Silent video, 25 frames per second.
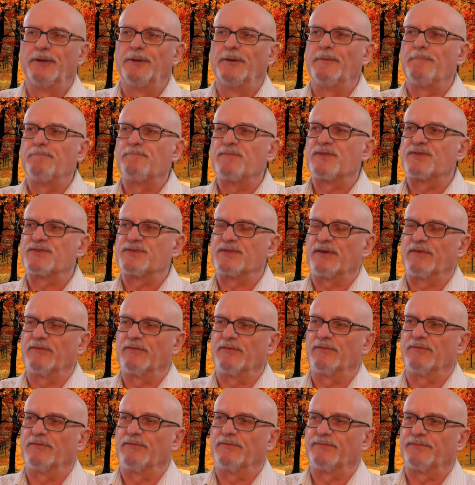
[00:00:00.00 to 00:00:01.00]

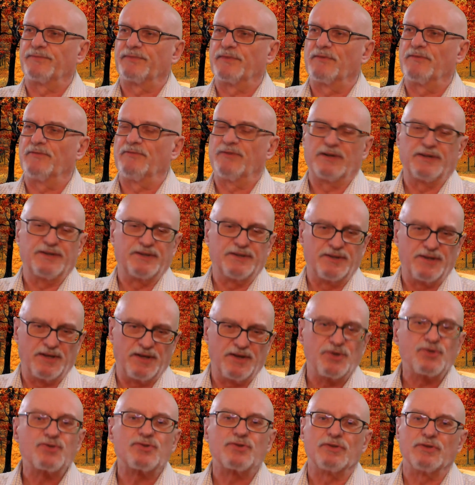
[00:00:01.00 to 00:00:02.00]
some
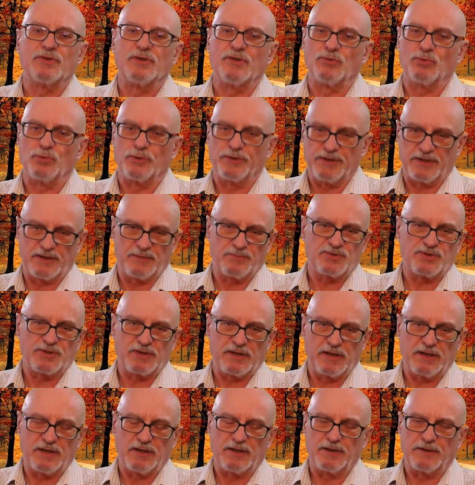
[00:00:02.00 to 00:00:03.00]
validation in what I am
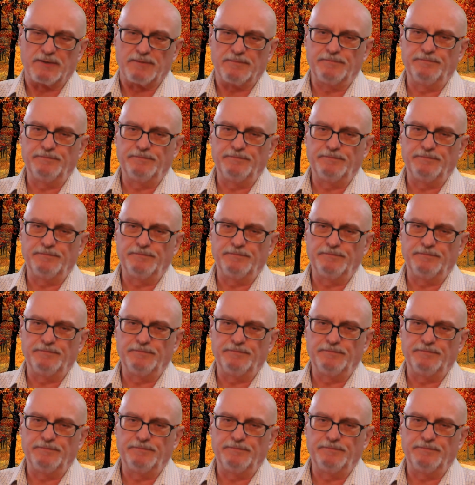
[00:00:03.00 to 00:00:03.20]
saying,